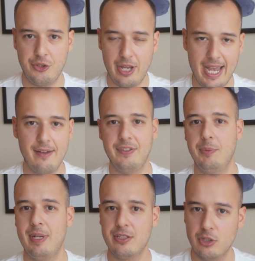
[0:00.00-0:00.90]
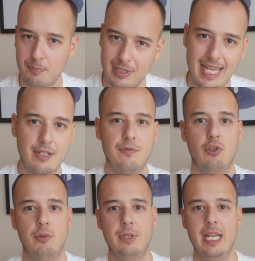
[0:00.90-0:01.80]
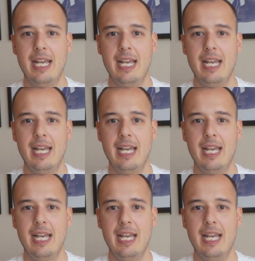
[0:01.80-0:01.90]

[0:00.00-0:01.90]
you have. It depends on the platform.